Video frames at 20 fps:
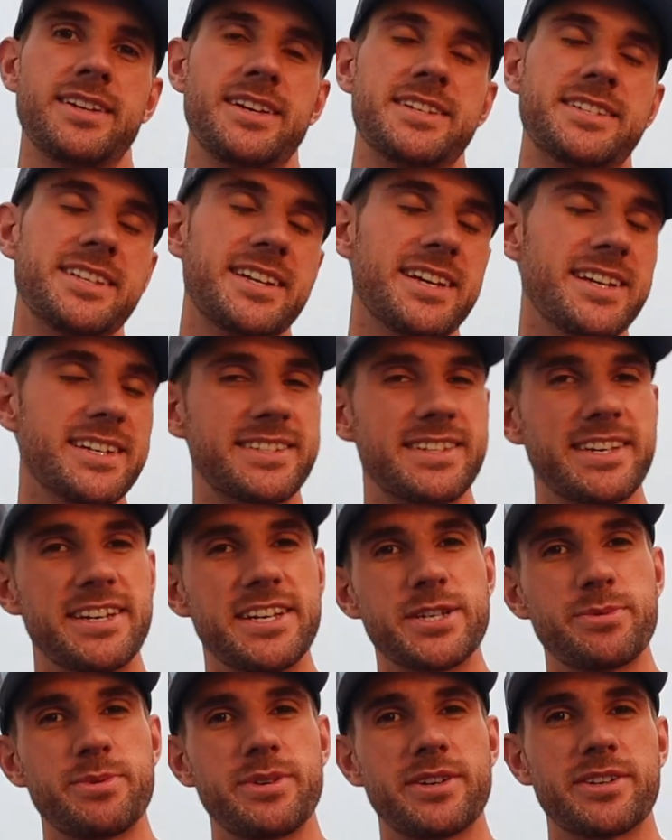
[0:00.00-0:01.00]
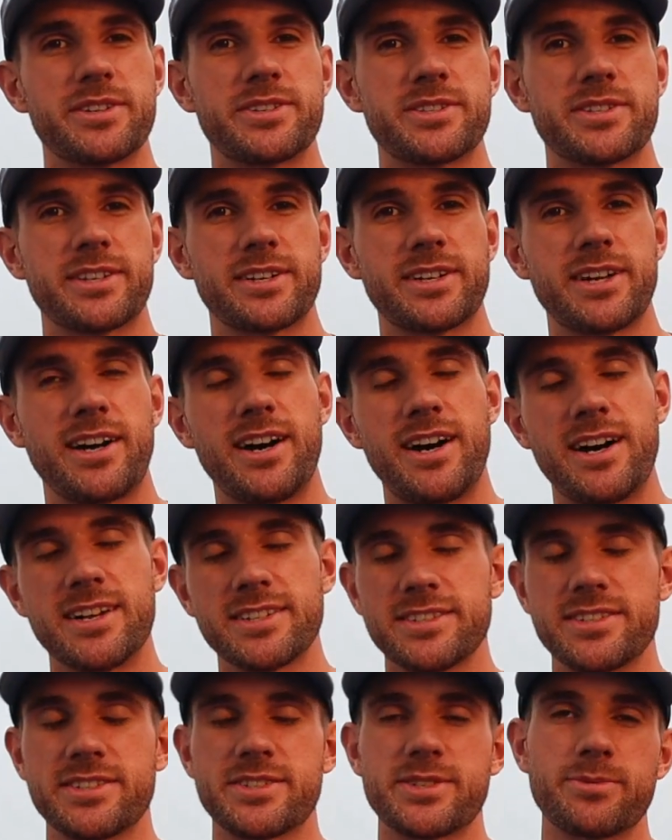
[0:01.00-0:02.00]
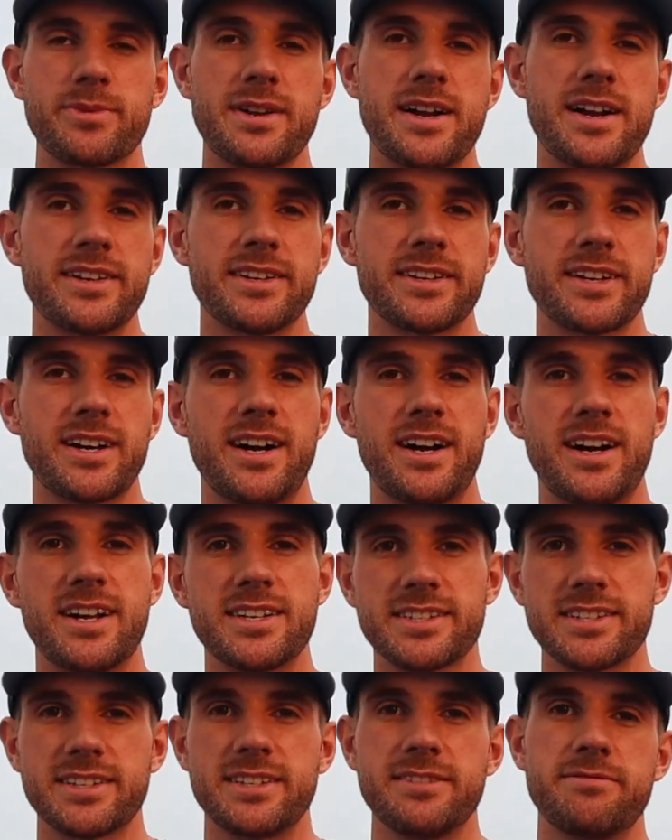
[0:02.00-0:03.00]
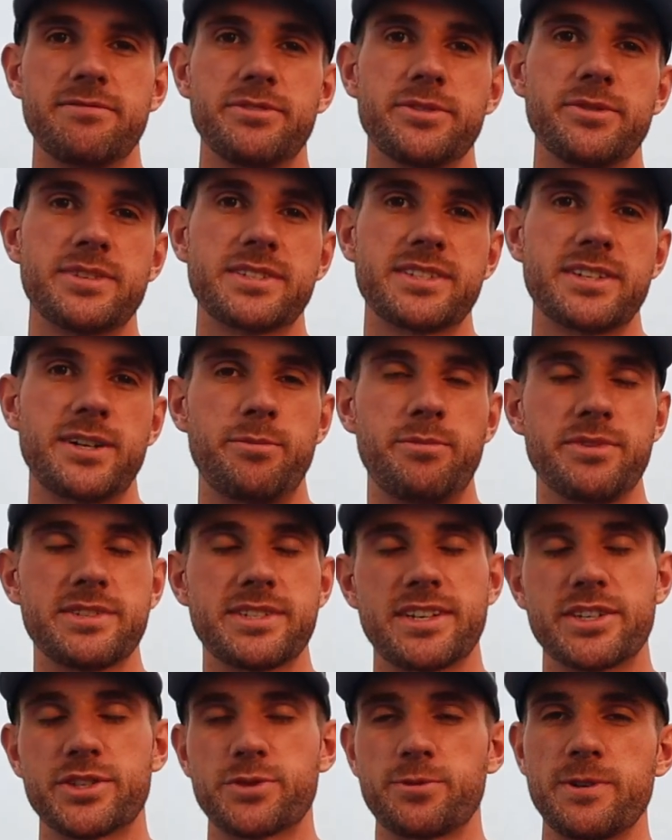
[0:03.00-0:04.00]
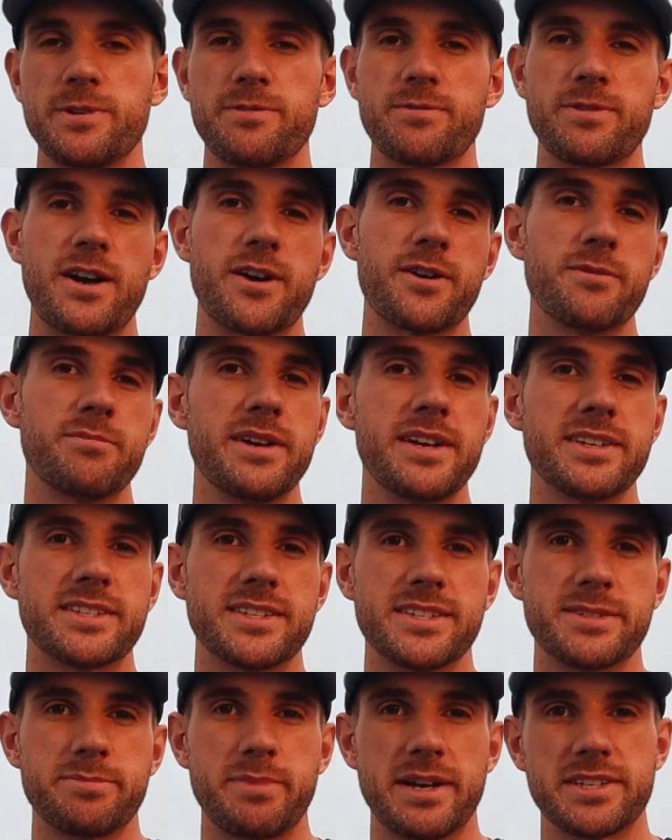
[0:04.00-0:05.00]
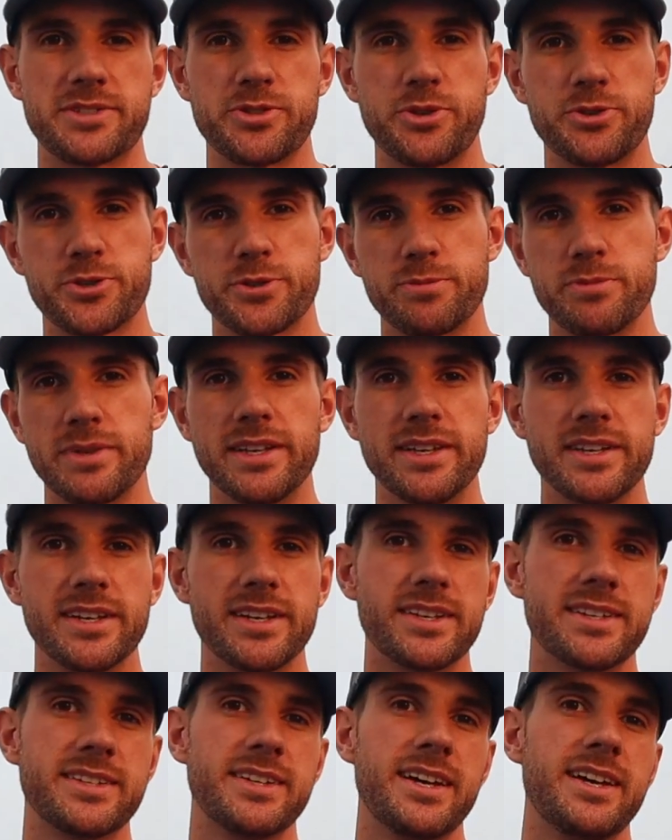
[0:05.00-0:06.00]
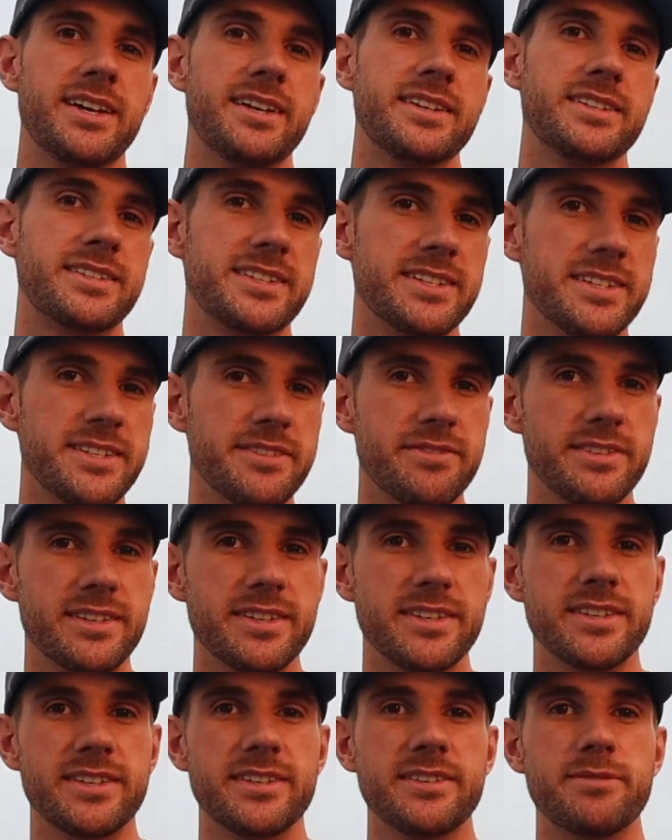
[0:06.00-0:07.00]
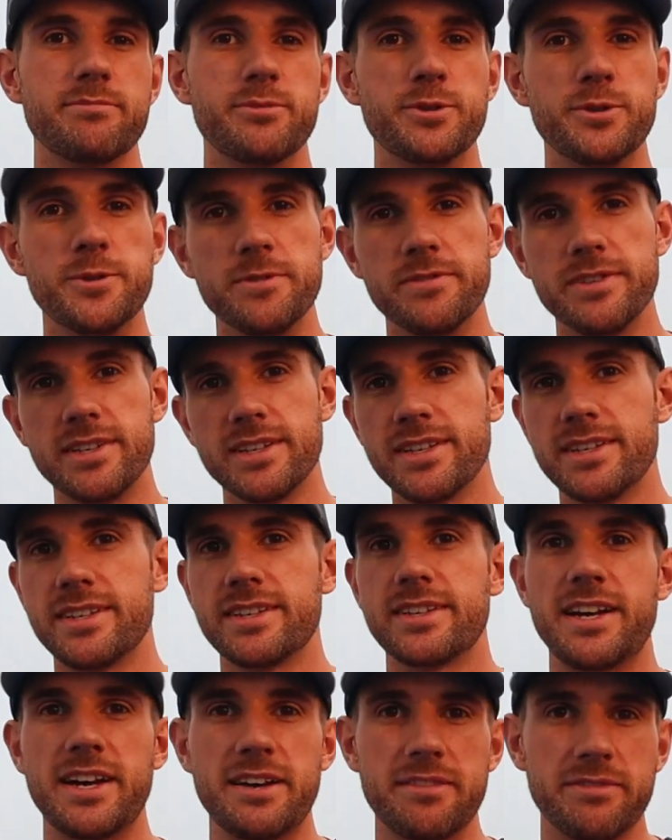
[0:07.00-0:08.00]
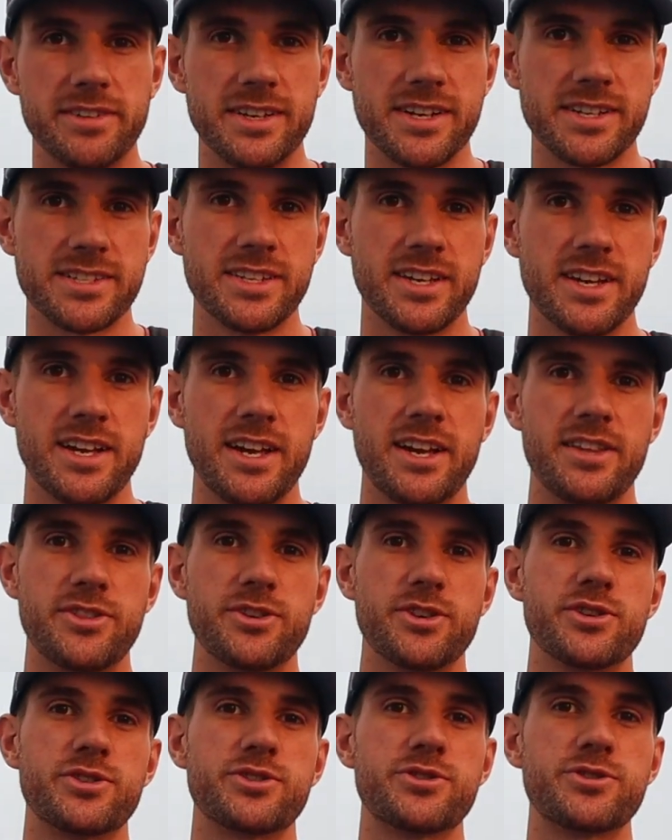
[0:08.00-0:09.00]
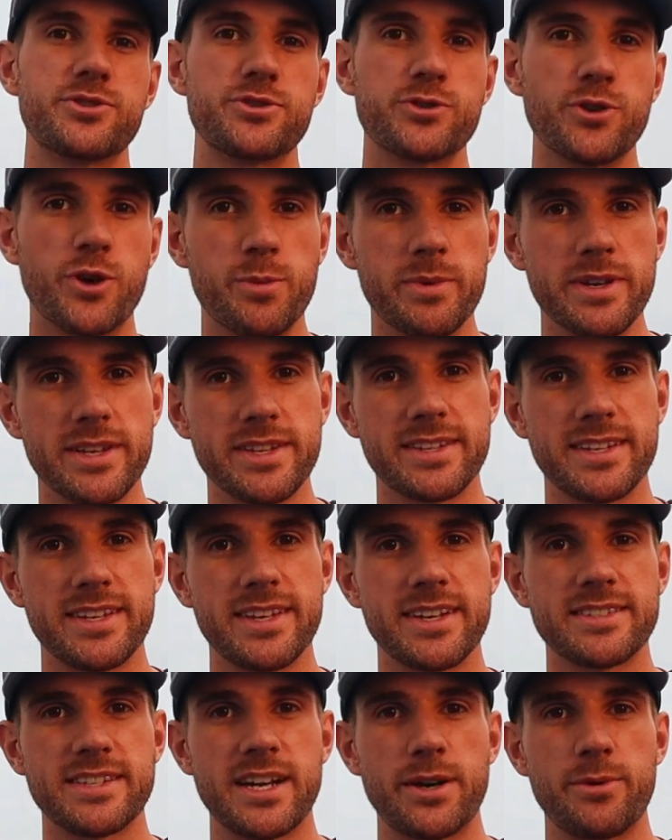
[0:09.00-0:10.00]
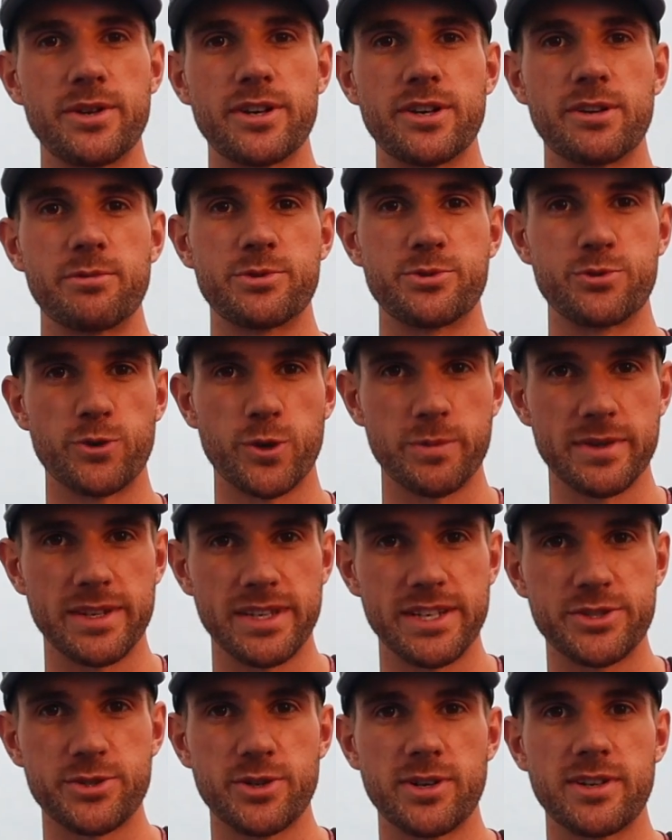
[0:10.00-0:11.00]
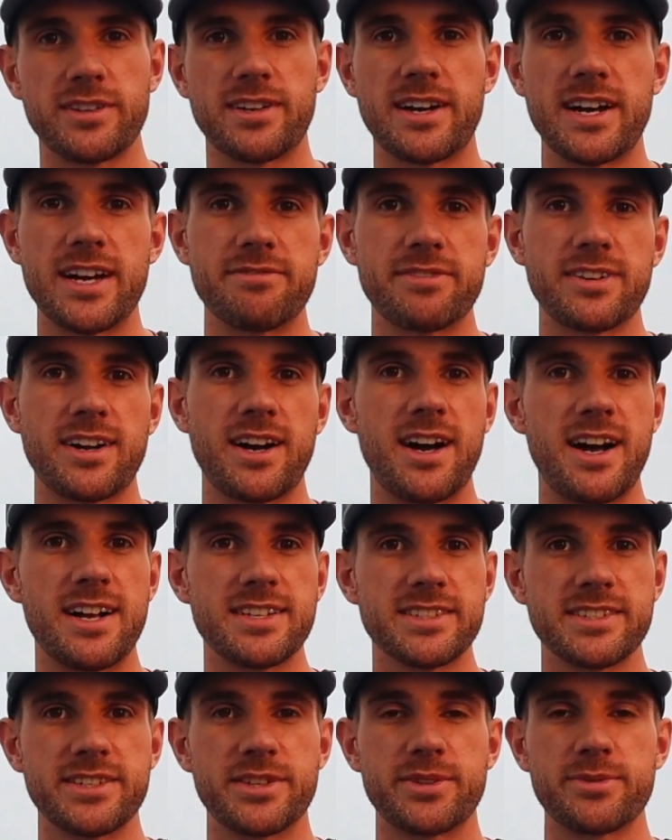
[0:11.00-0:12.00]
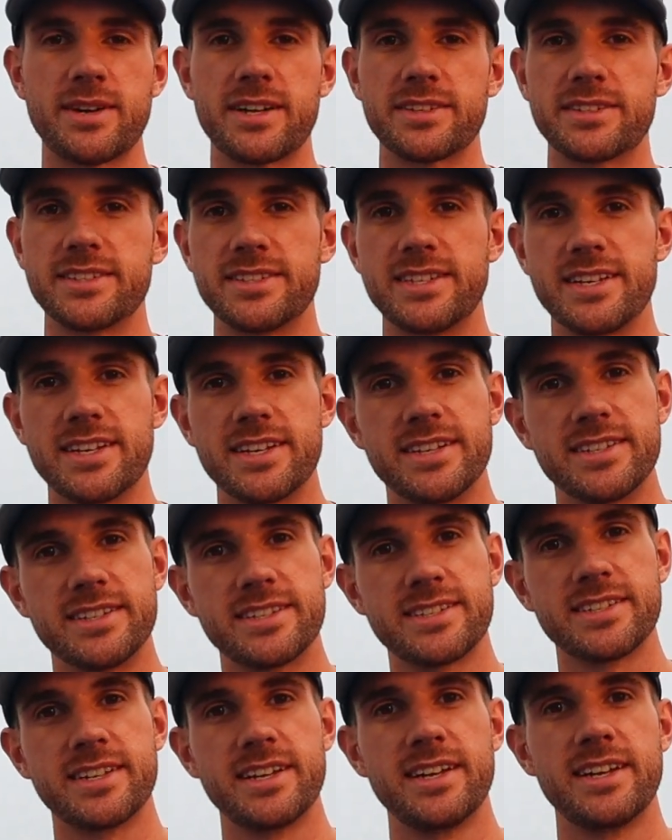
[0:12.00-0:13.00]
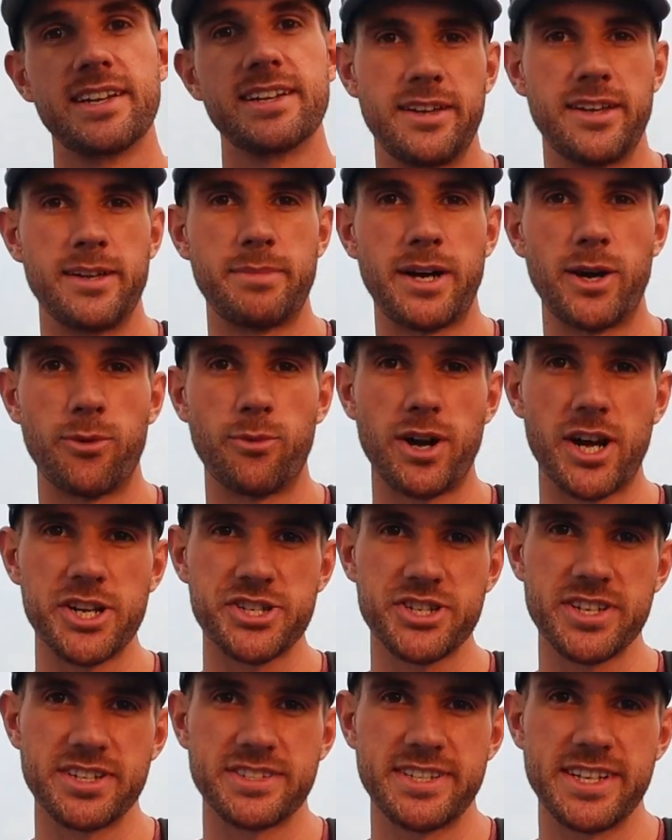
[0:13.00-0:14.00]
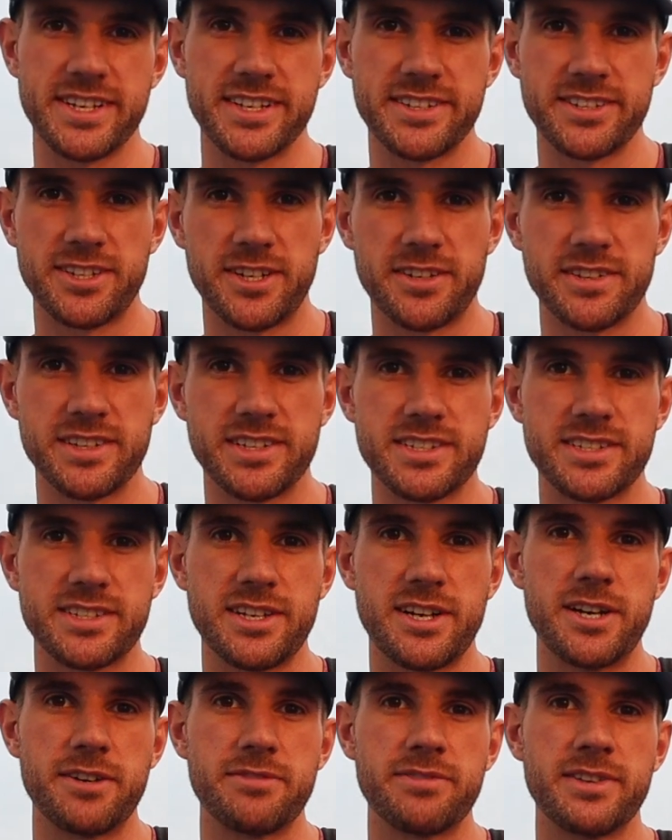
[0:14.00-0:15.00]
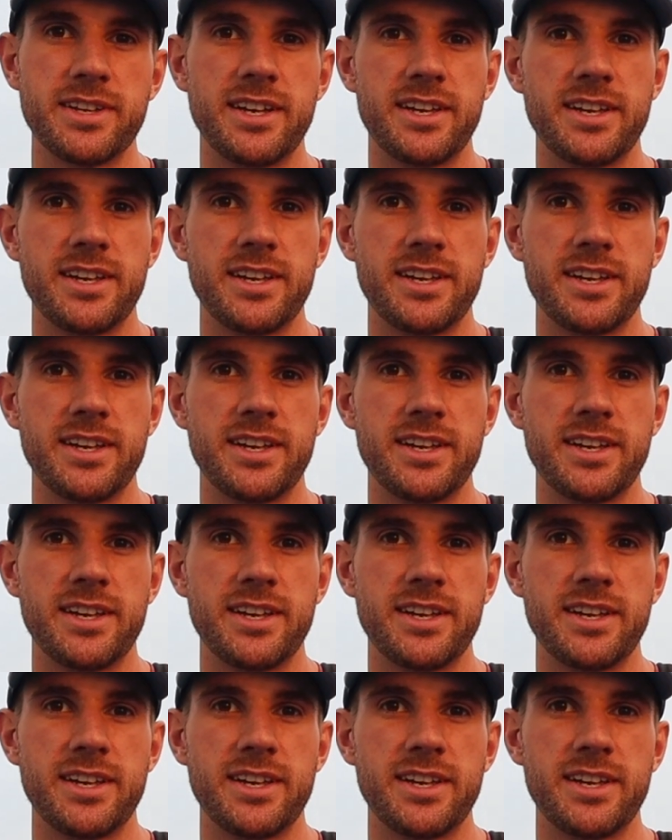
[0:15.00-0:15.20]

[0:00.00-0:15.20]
In today's age, we are constantly surrounded and constantly influenced almost on a 24-hour basis by social media, TV, movie, Netflix. There are so many things that we are absorbing into our life constantly throughout the days. And by watching and taking all this stuff,